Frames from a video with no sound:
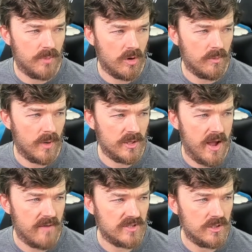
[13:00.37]
Pokemon,
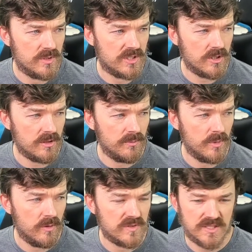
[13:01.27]
you have to use certain
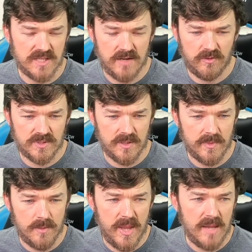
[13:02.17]
moves, aside from some
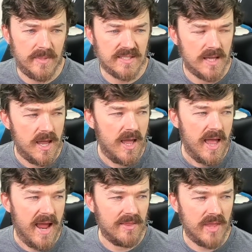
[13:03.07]
of the babies.
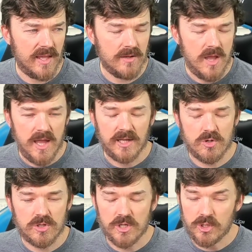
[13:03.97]
And then in
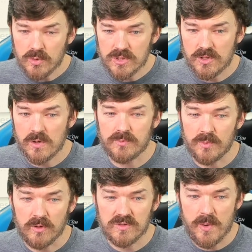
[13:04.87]
order to use those moves,